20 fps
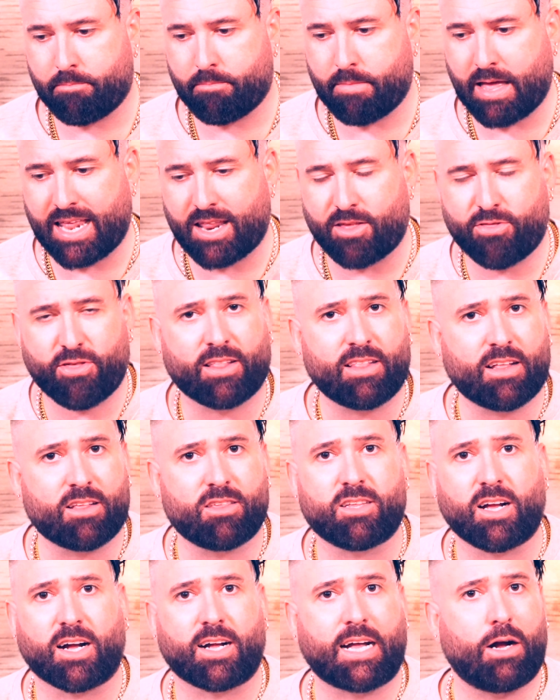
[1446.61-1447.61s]
Anything that
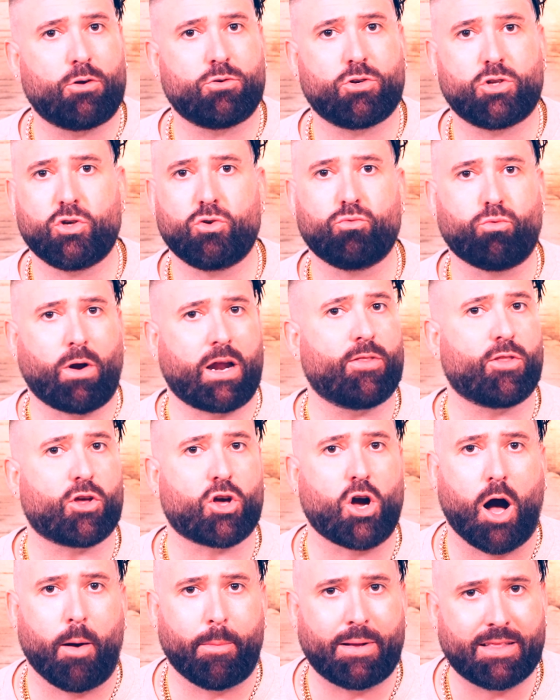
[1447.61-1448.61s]
stuck out to you, write in the
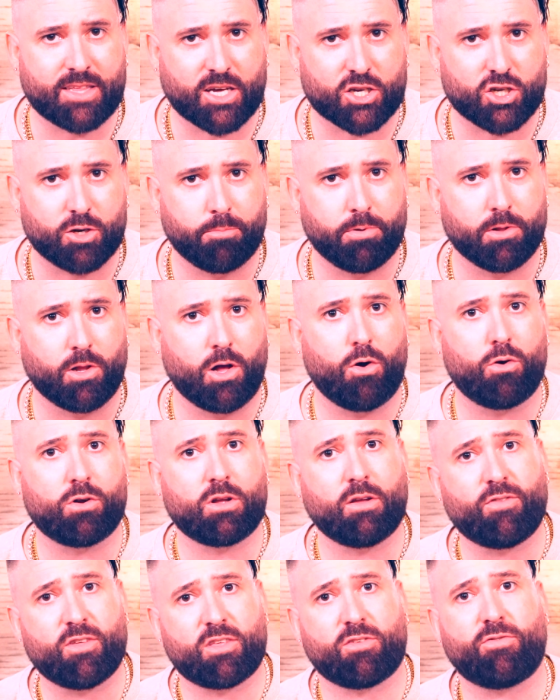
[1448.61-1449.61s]
comment section below.
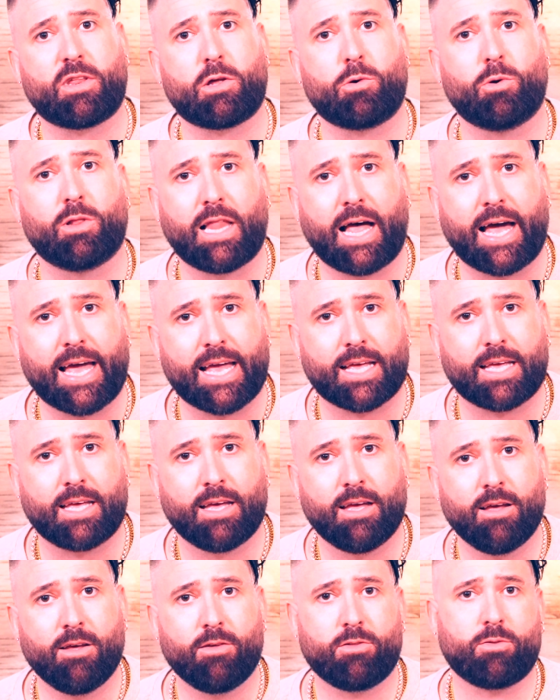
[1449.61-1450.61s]
Give this video a like.
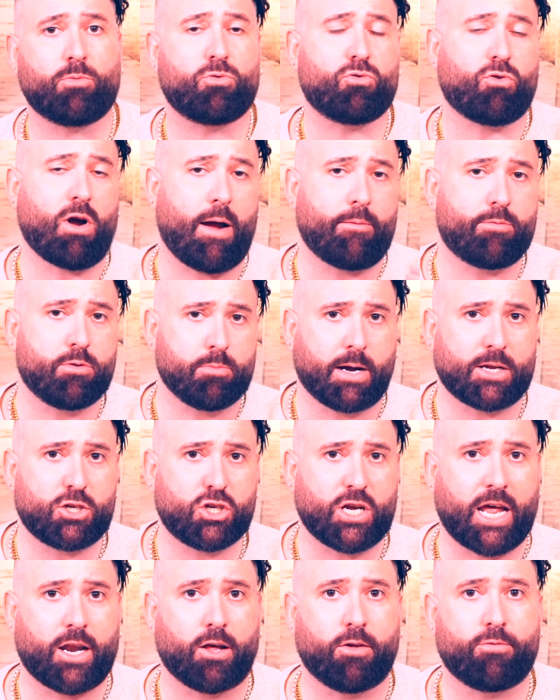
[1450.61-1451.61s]
Subscribe to my
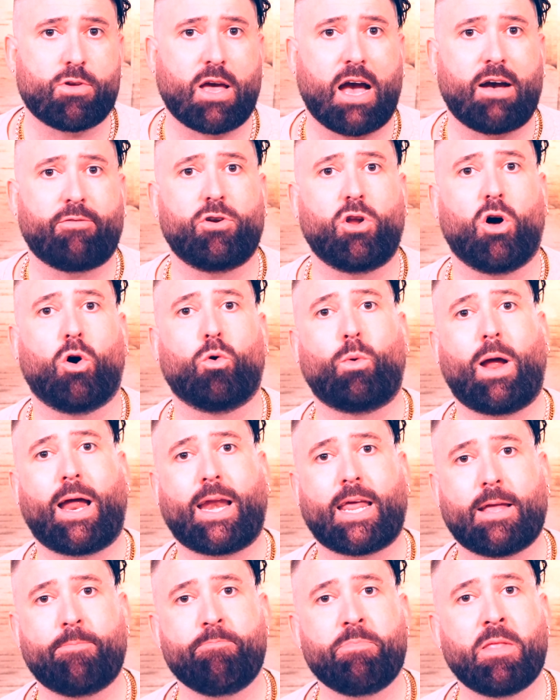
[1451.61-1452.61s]
channel if you haven't
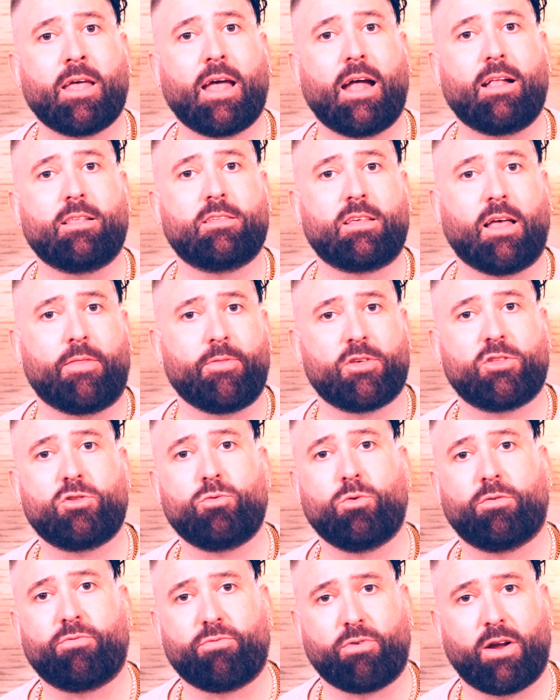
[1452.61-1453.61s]
already, and send this
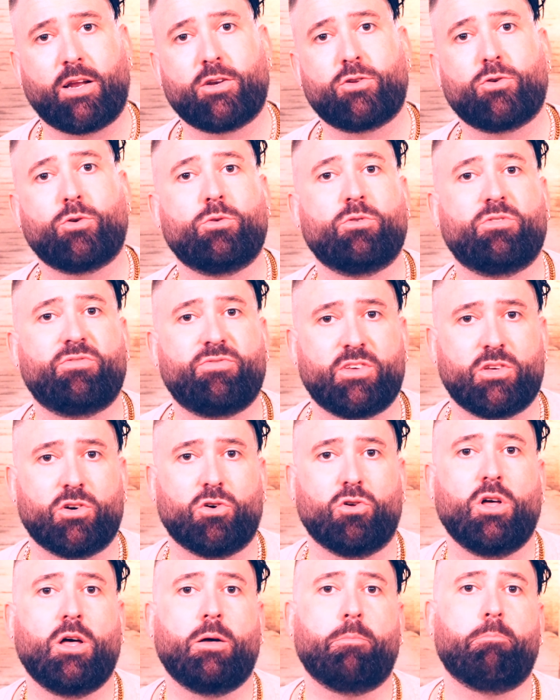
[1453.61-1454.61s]
to a friend who you
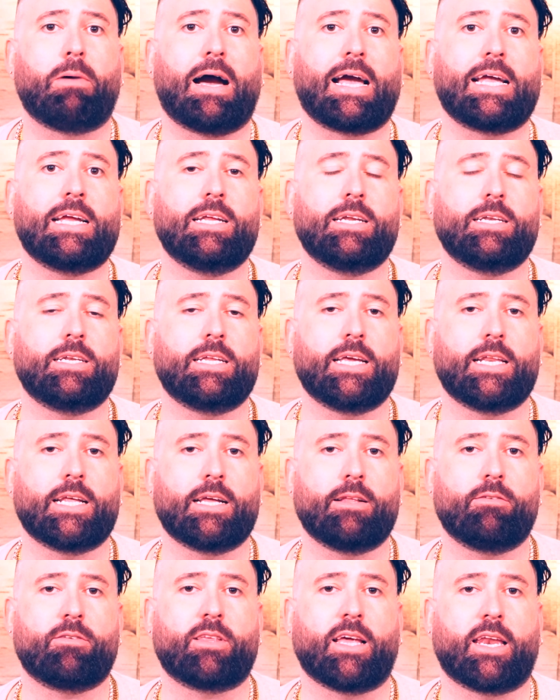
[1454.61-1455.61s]
feel might need
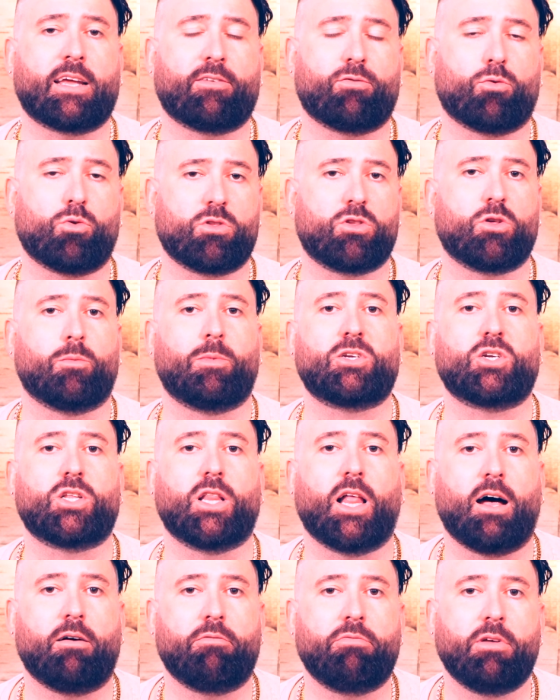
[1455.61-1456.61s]
it. Sending everyone so much
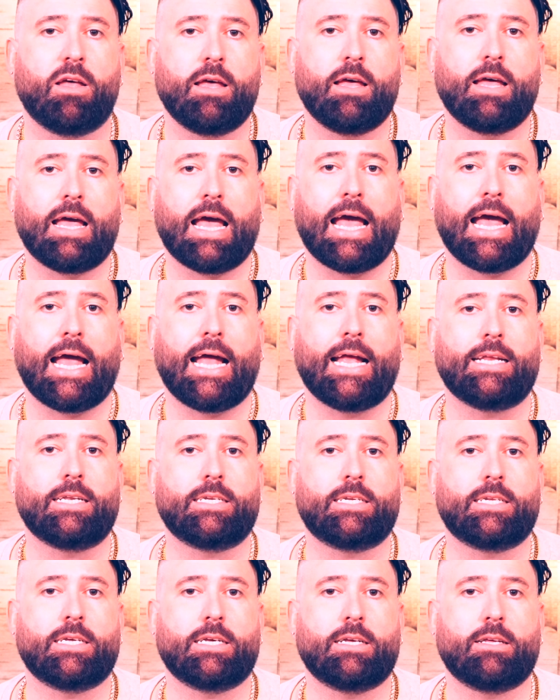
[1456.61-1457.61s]
love,
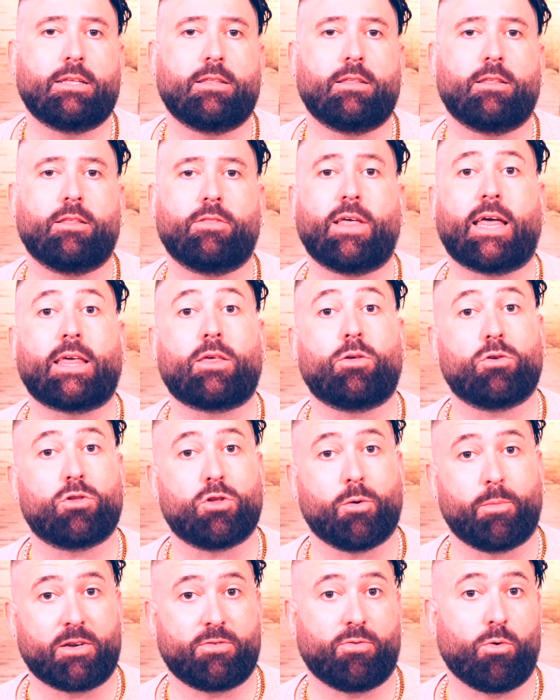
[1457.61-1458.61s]
and thank you
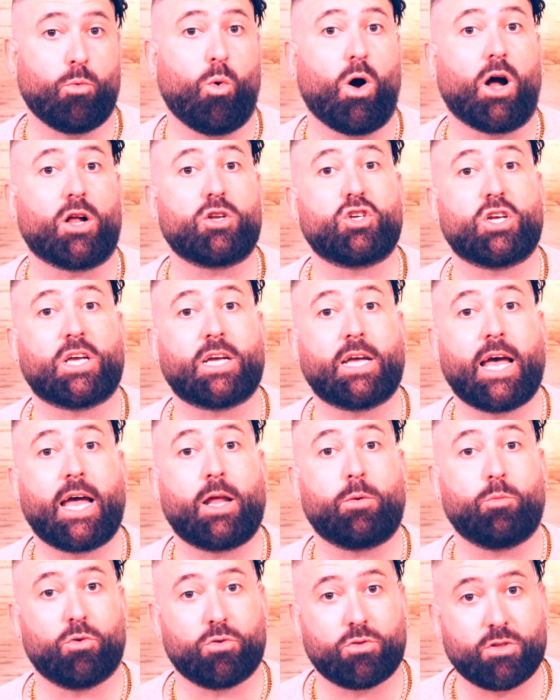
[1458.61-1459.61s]
so much for watching,
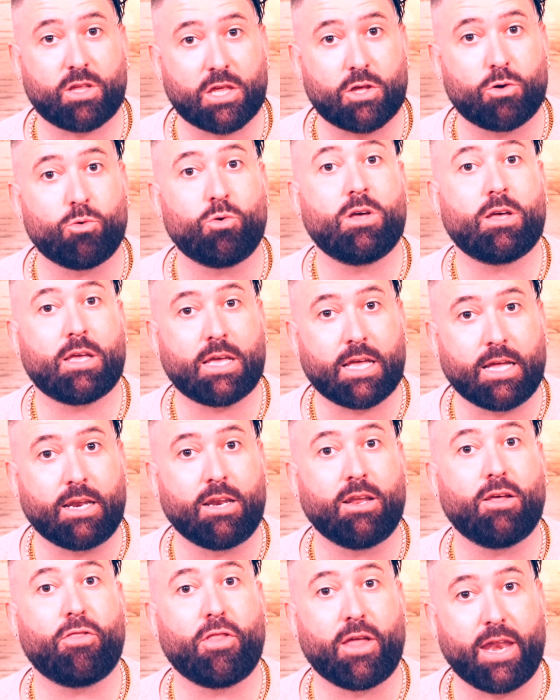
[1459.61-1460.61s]
and we'll see you
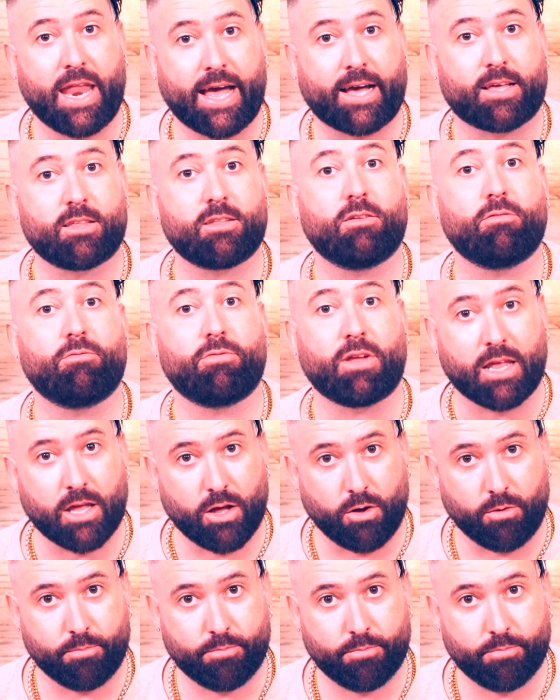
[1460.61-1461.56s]
in the next video.